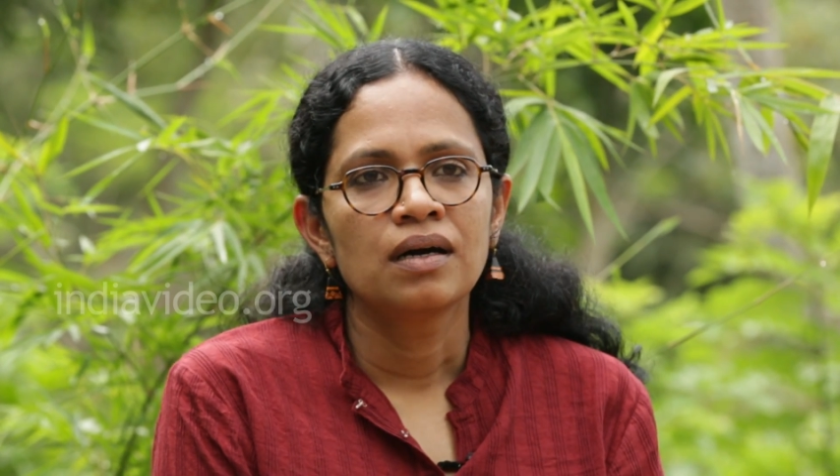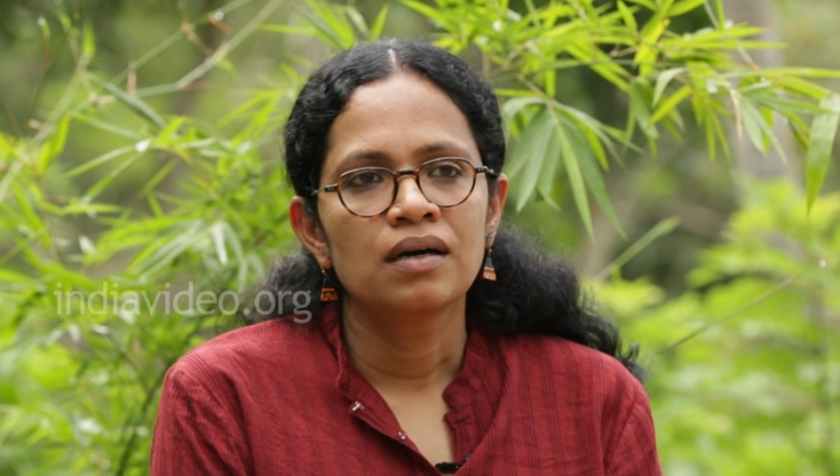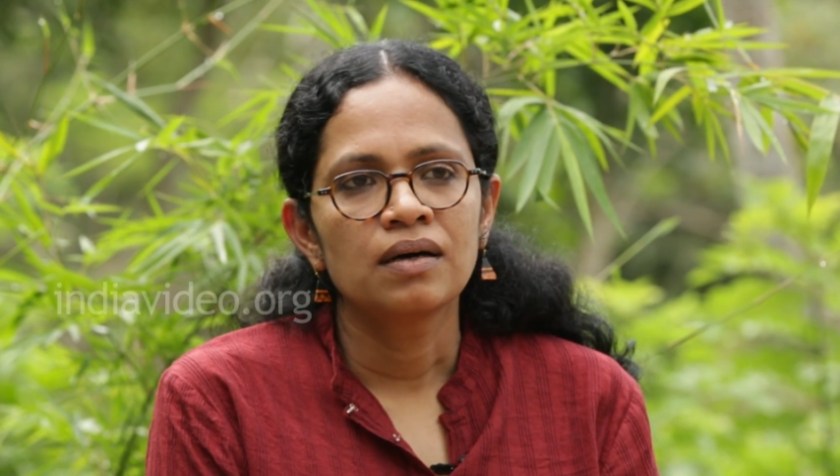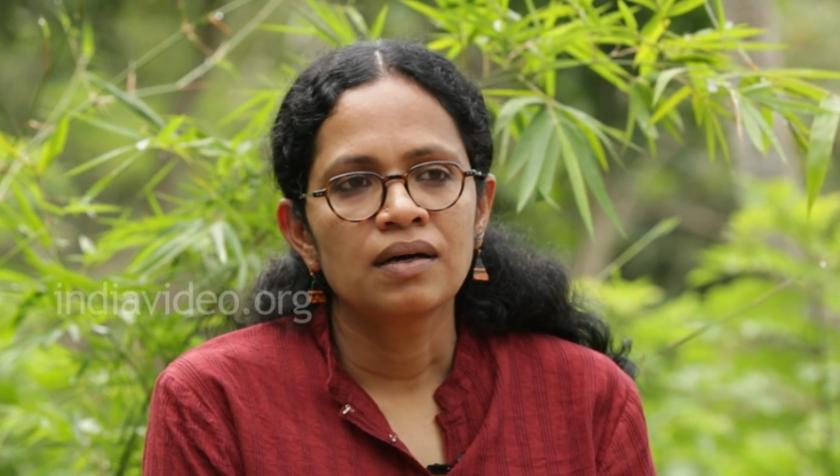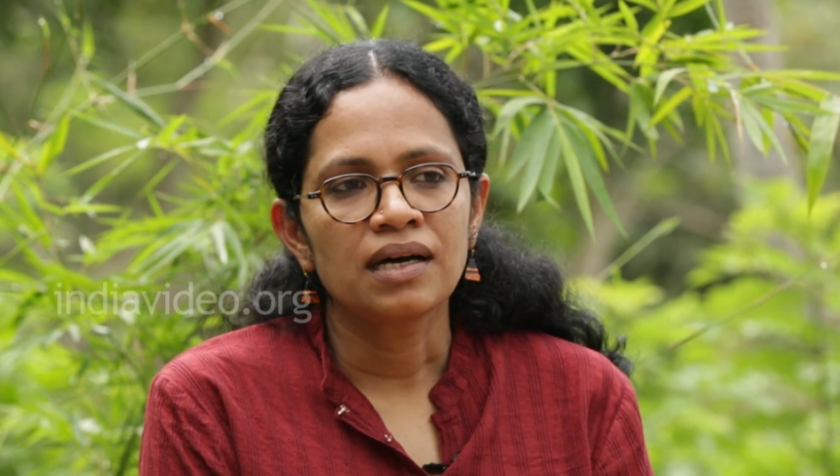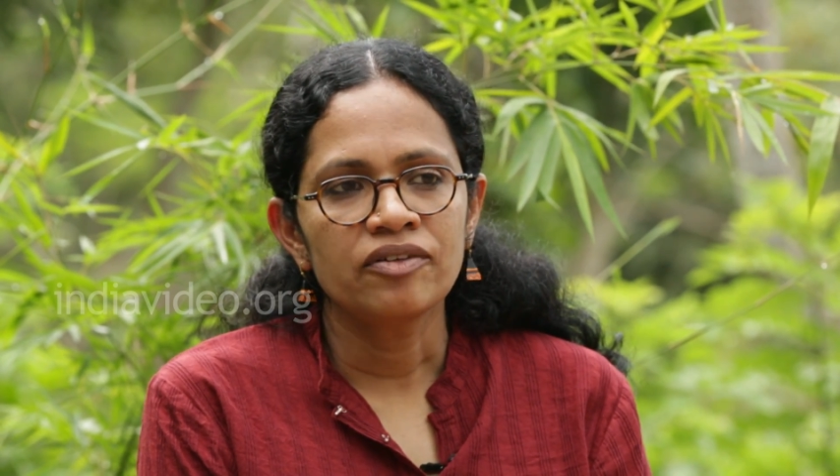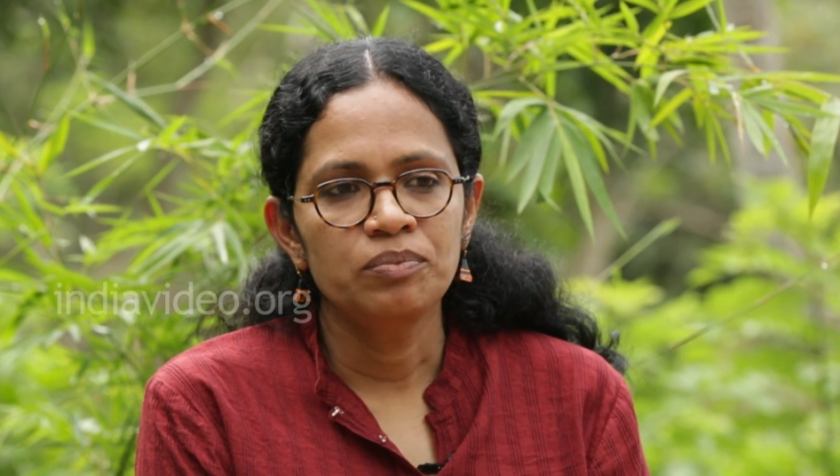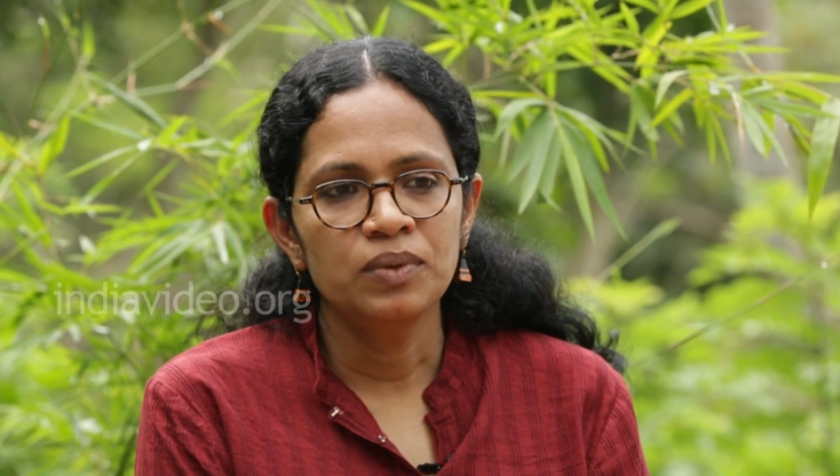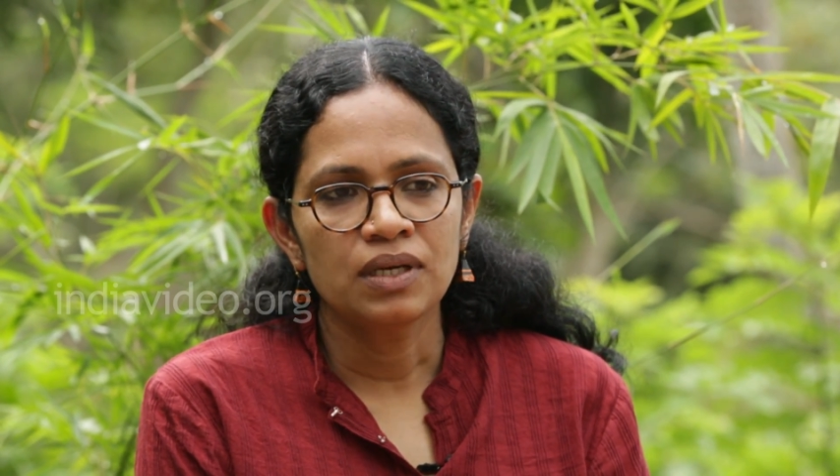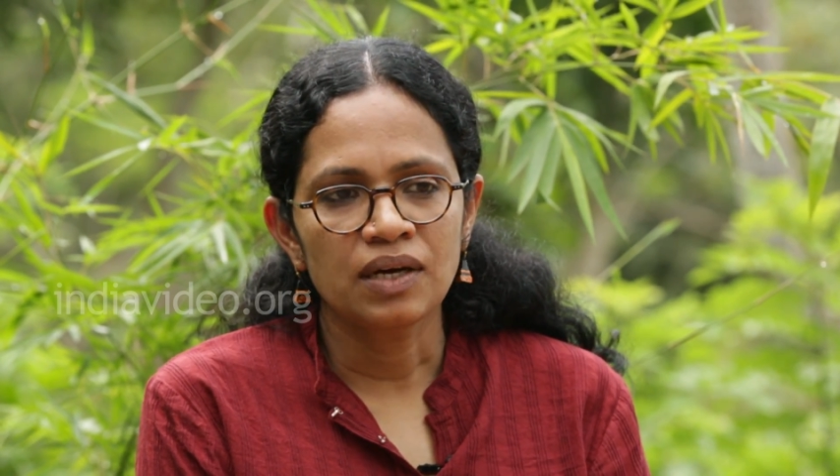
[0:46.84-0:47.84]

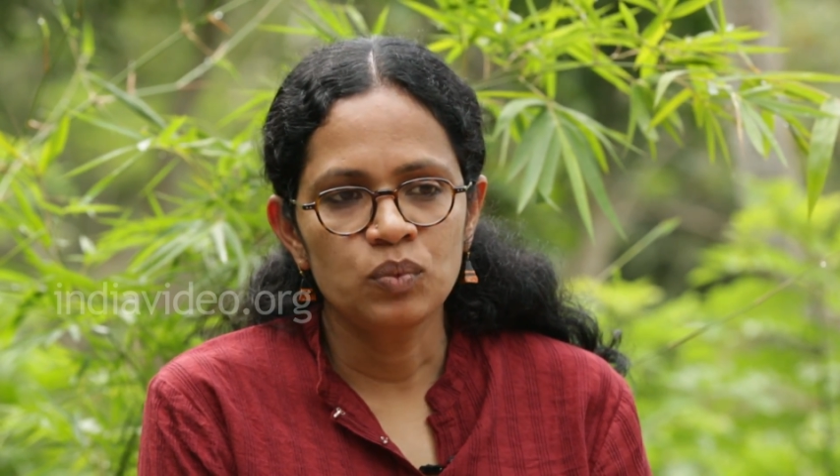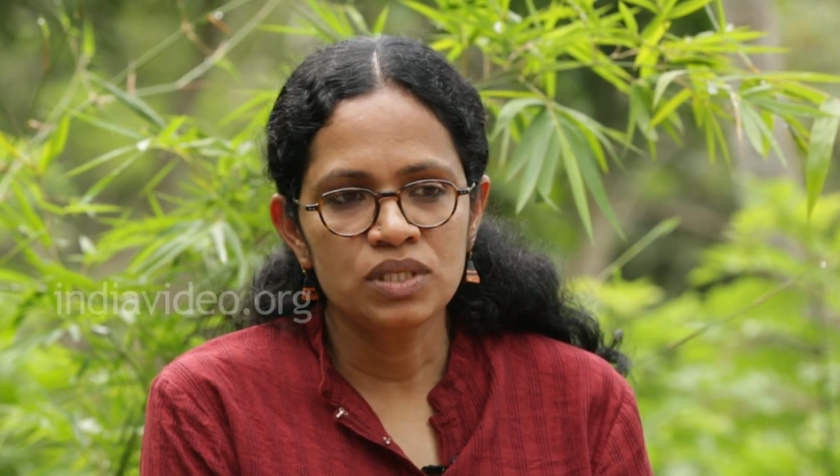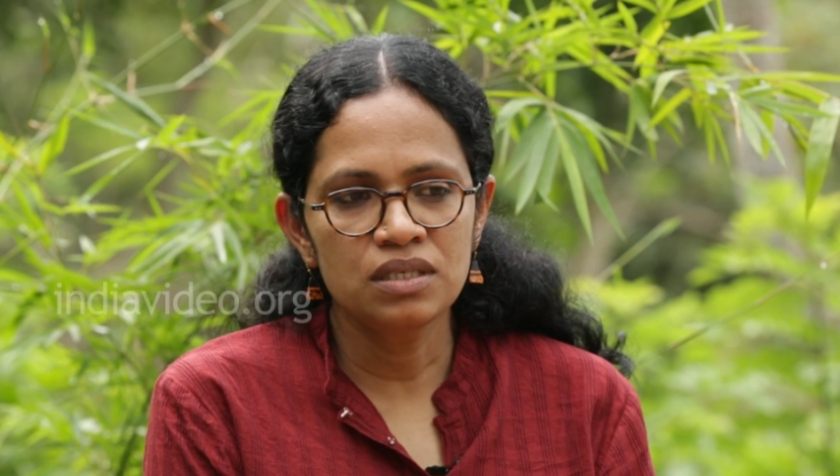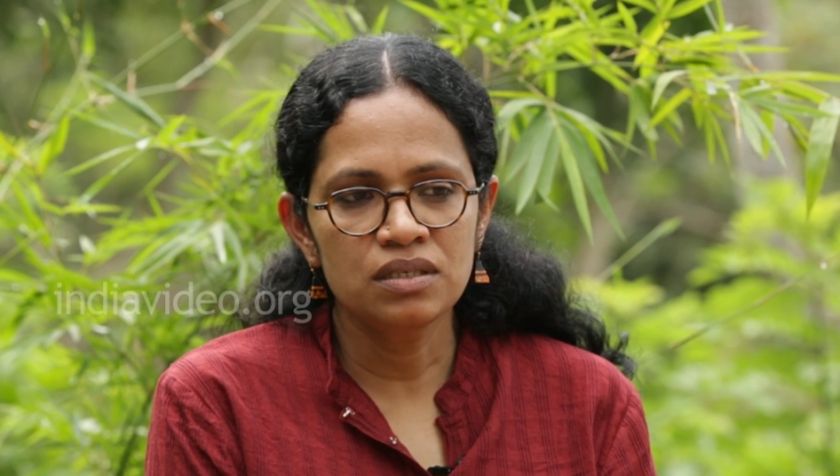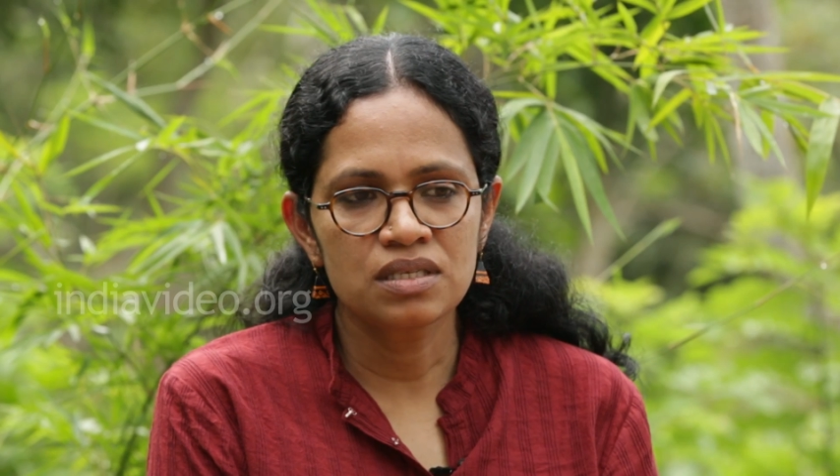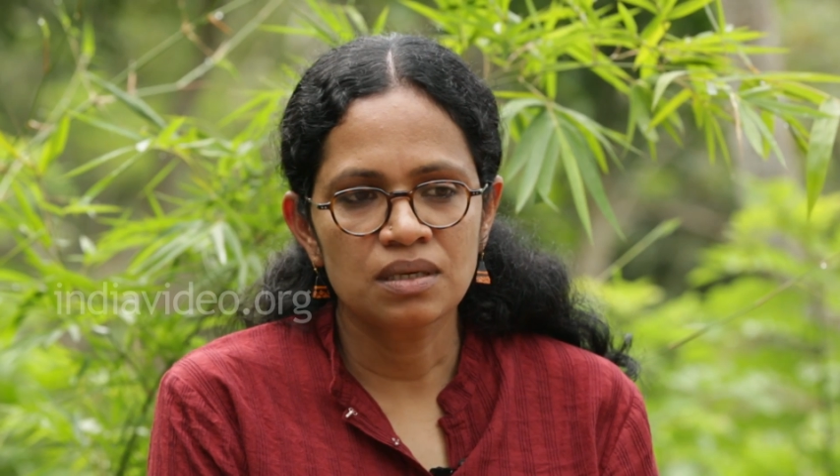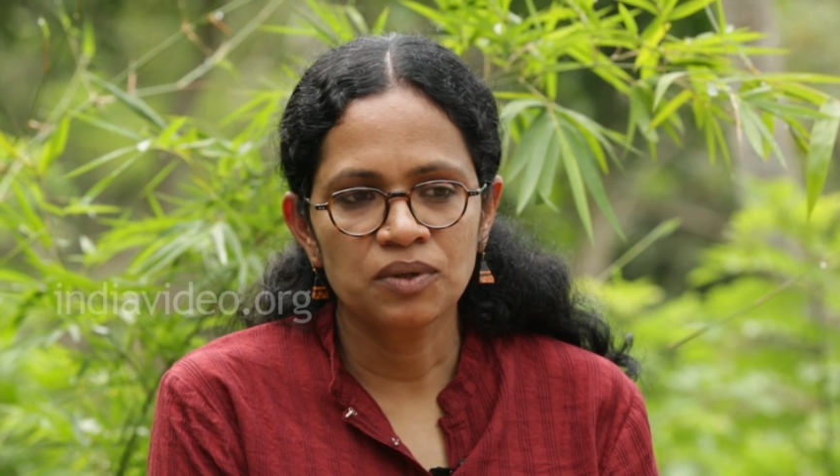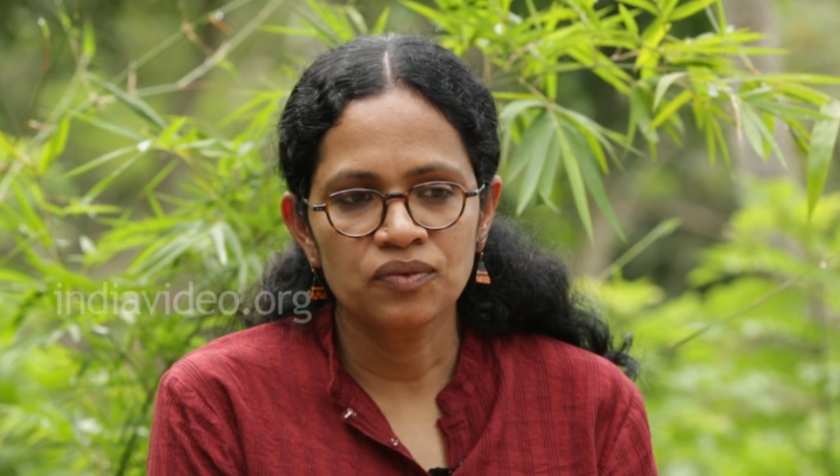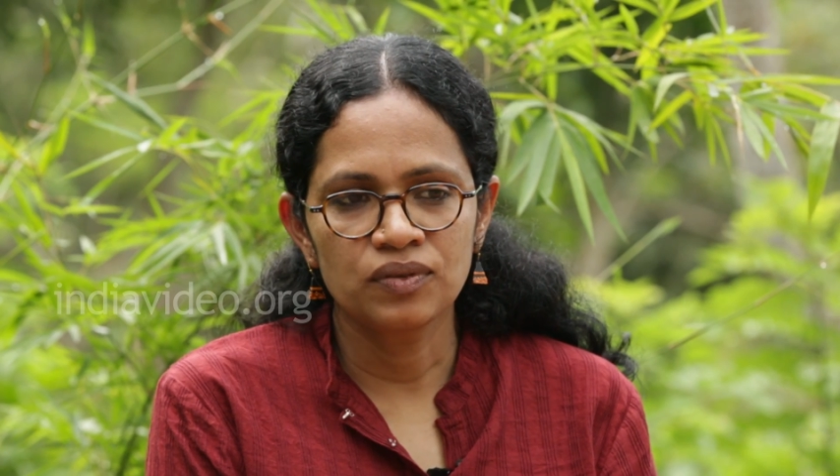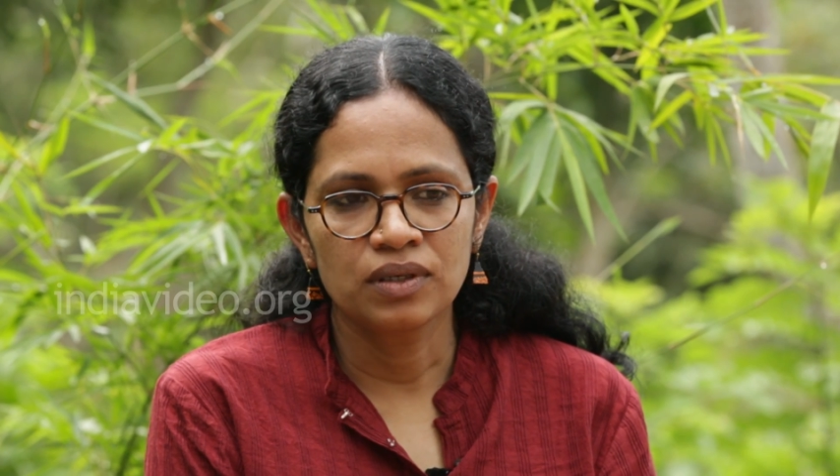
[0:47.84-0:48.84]
I've visited
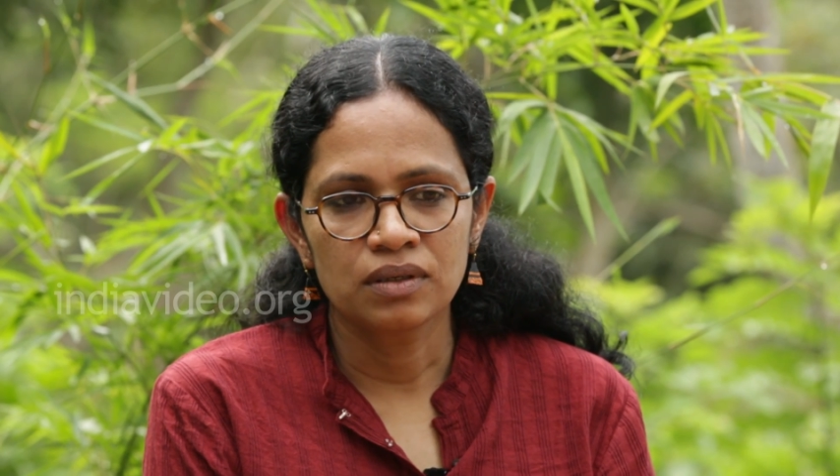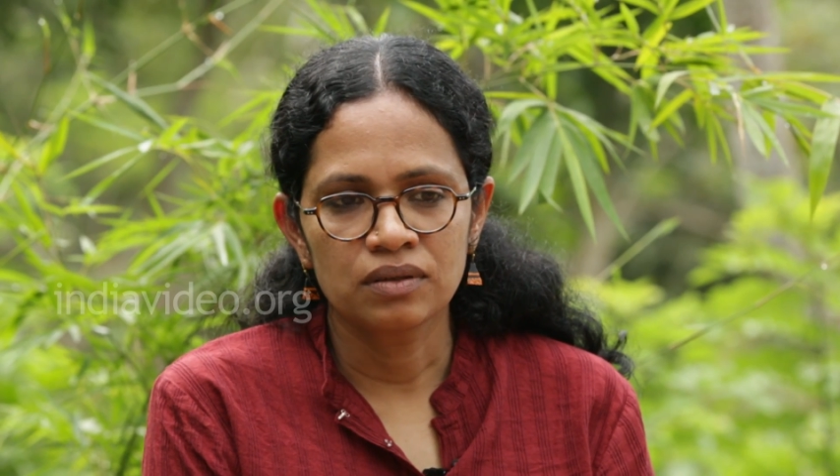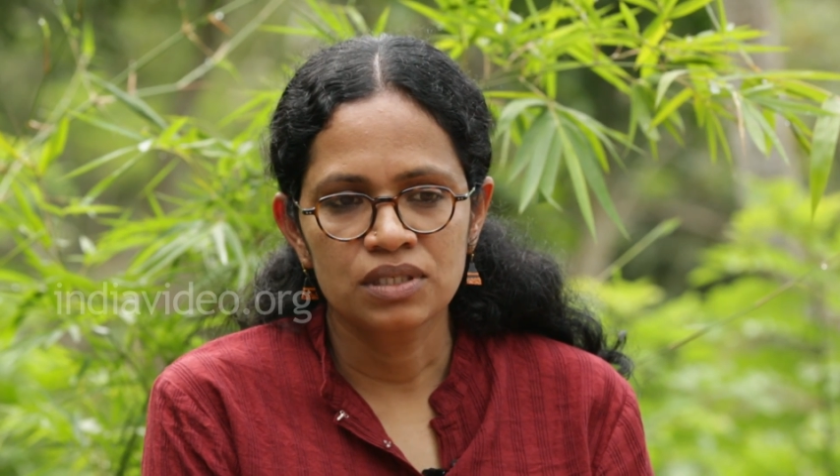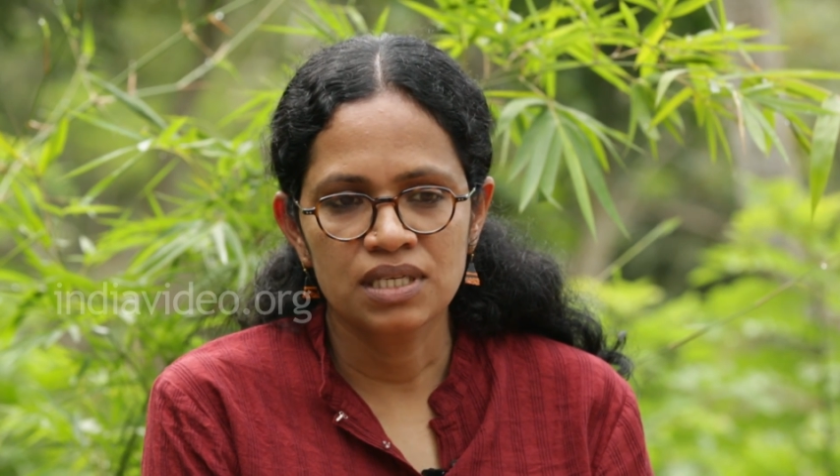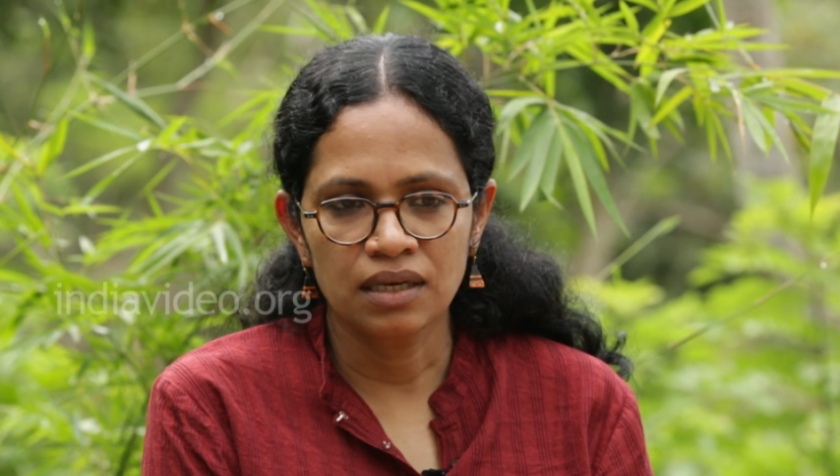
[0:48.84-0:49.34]
some of the